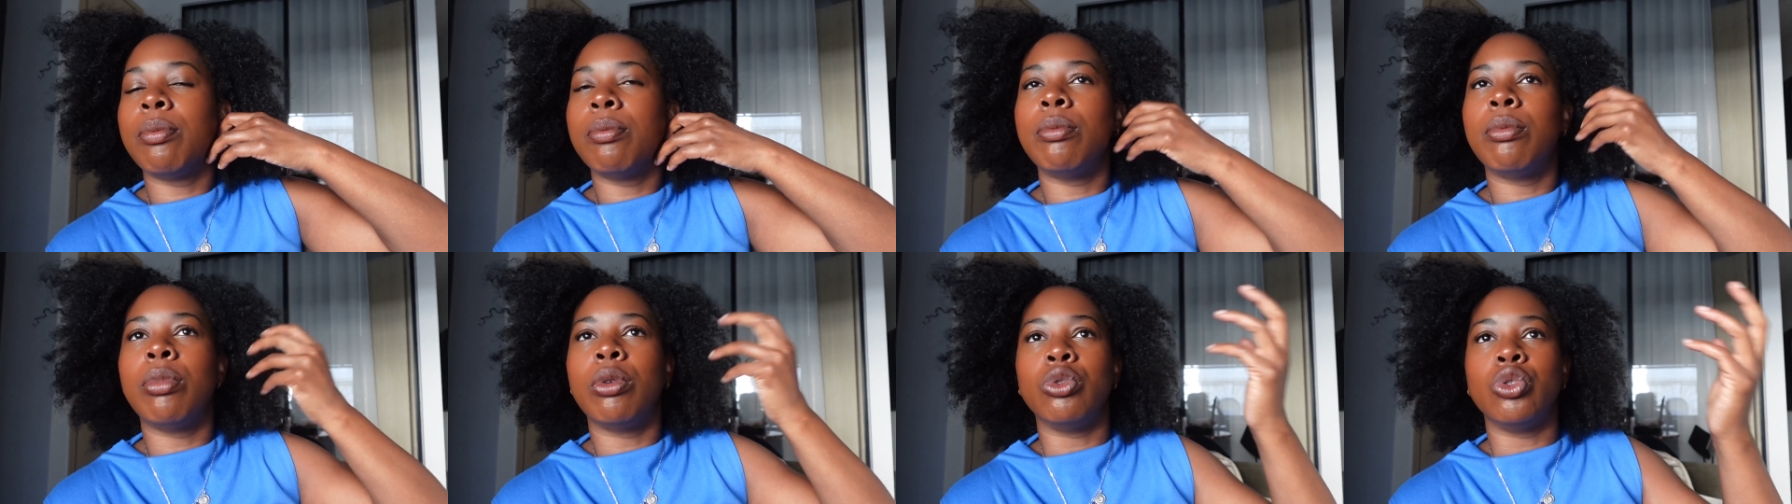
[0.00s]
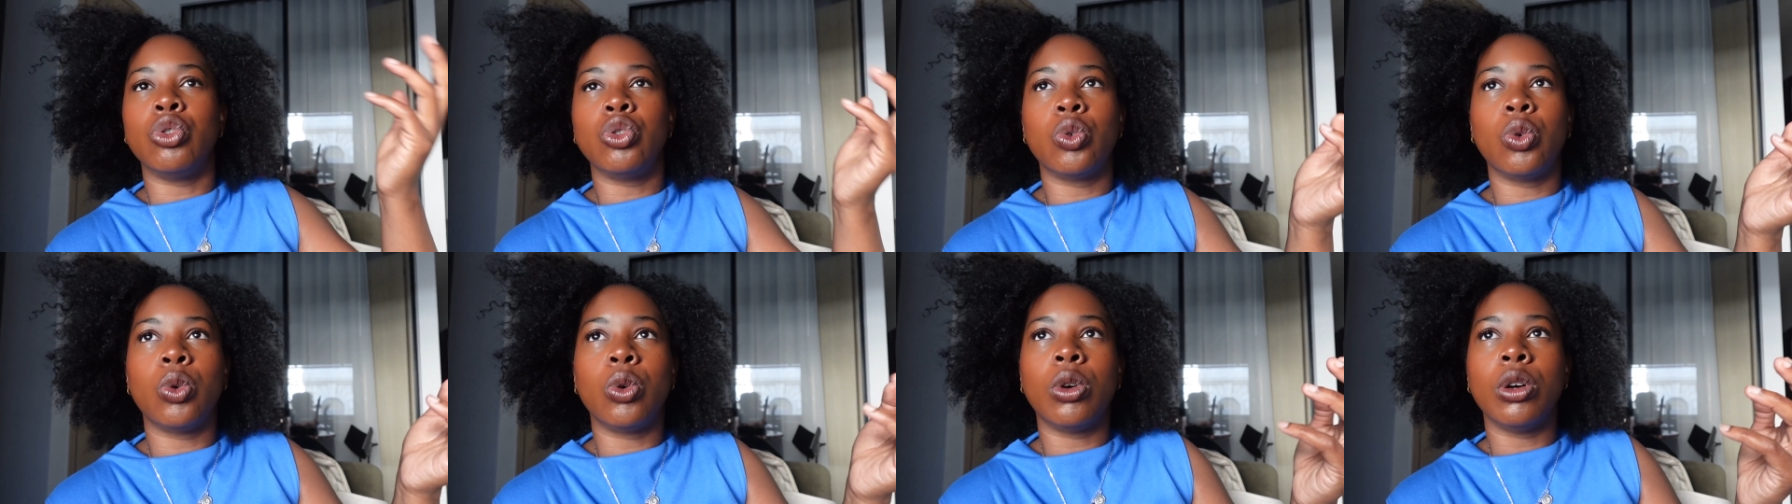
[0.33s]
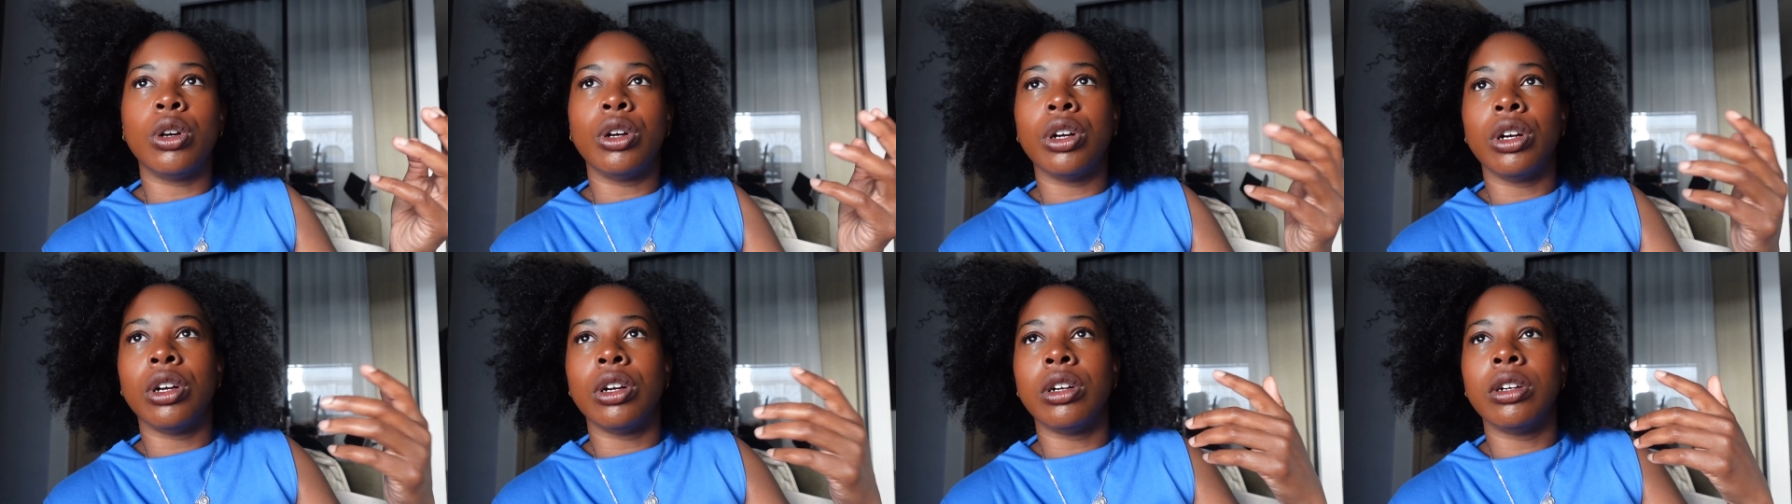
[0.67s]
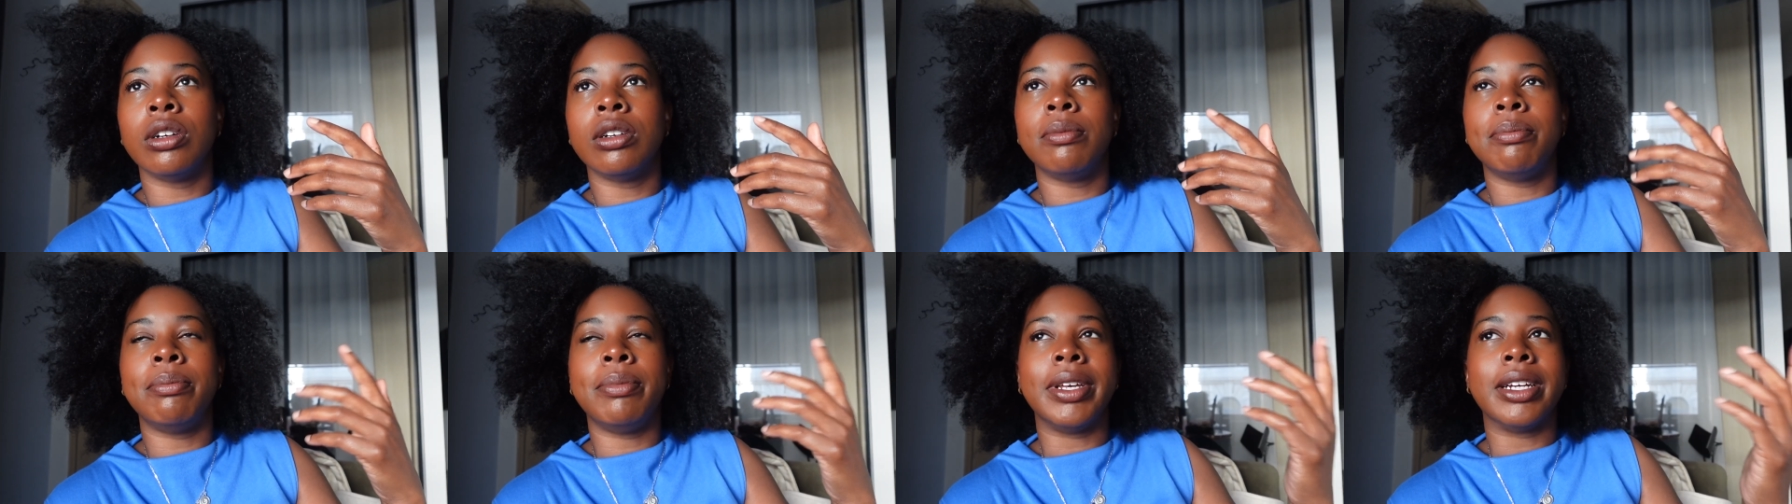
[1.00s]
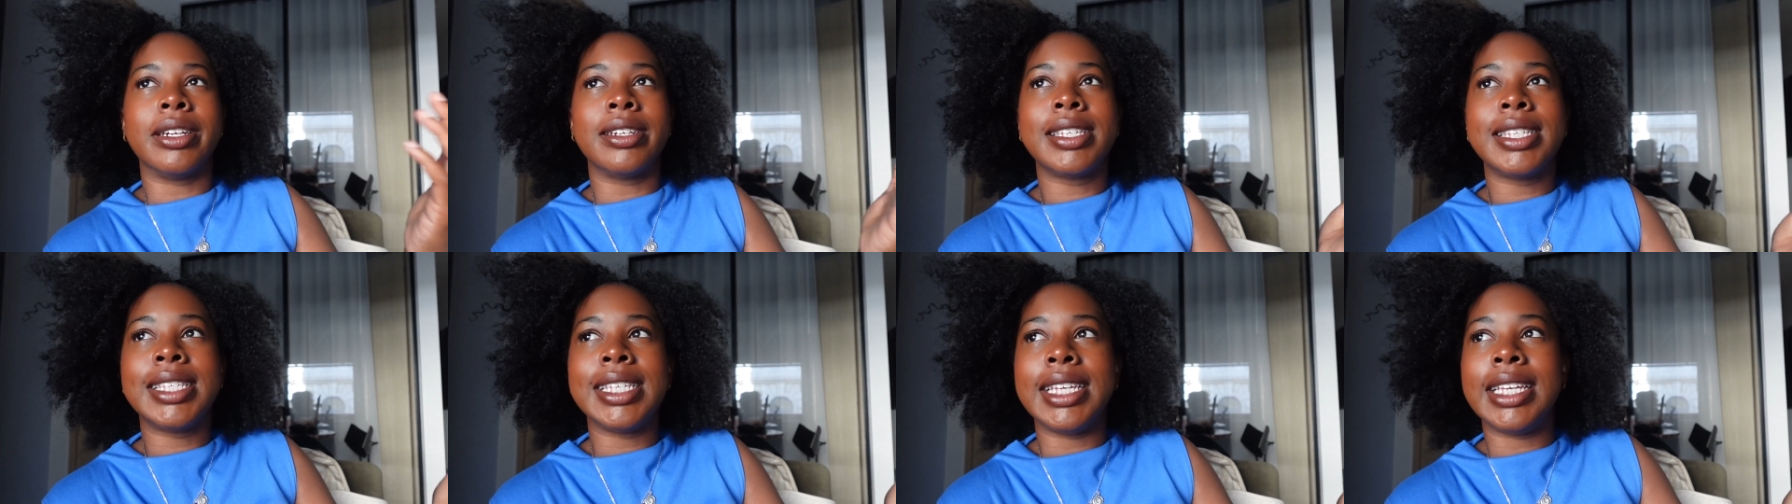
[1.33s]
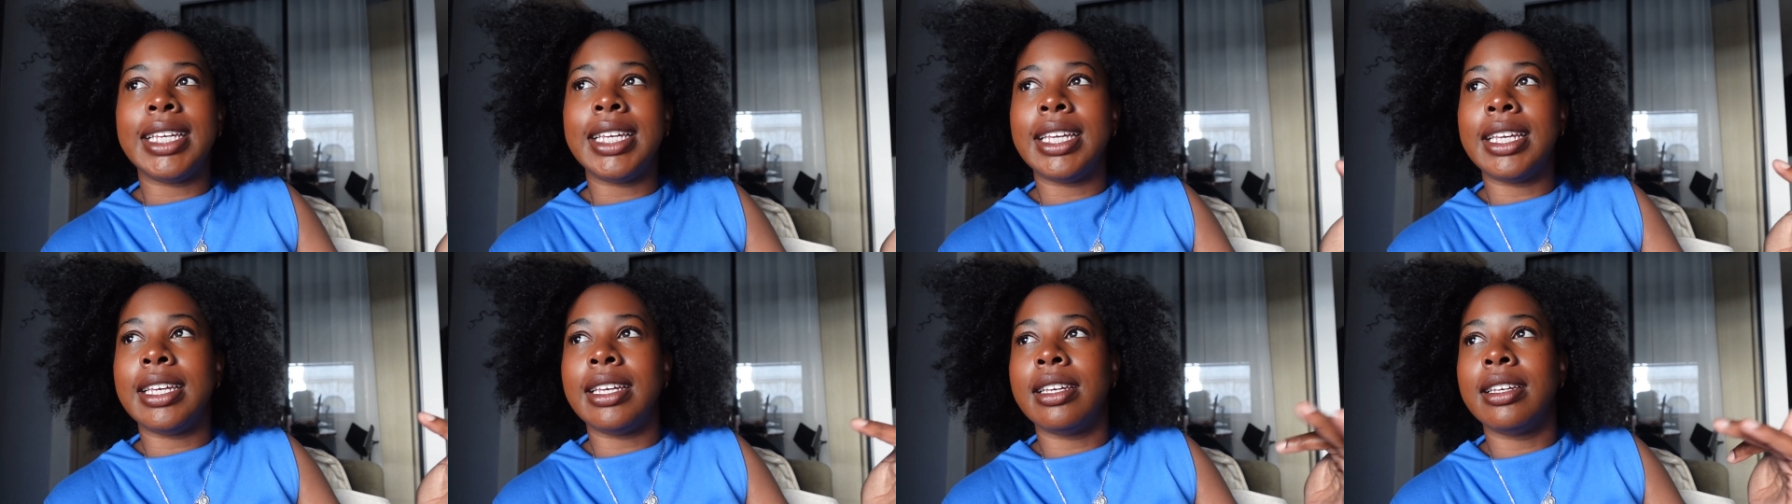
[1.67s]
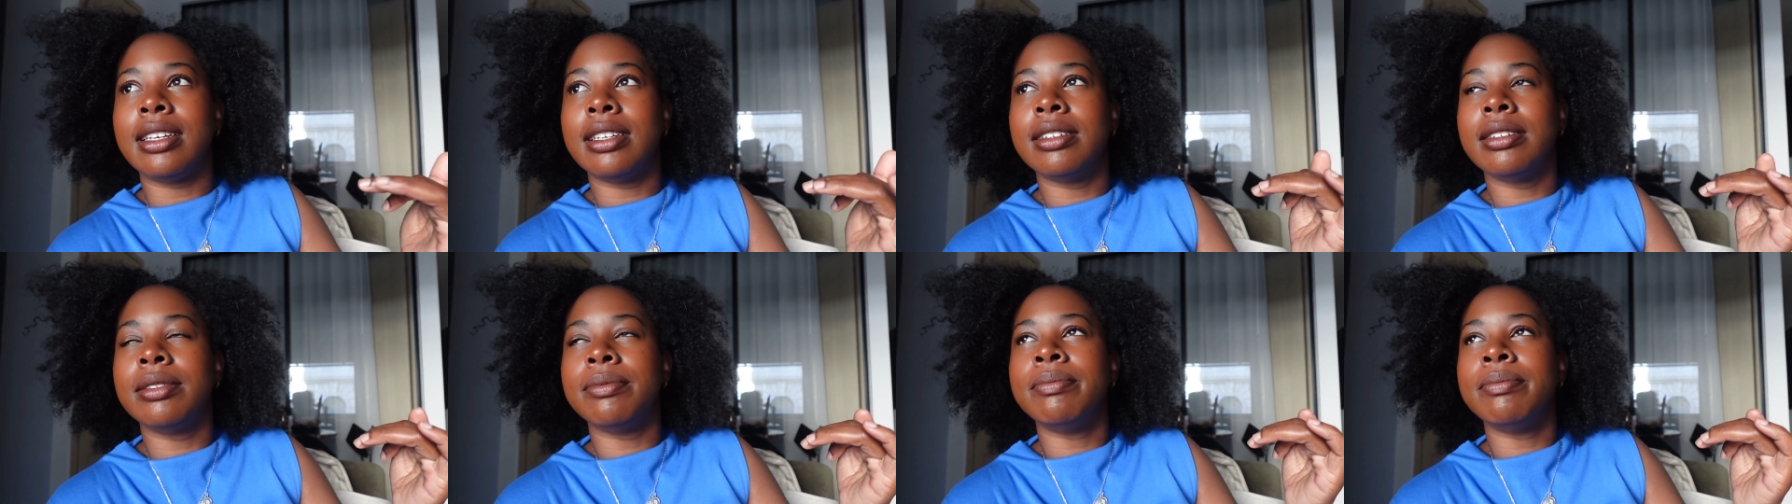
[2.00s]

bonjour, merci,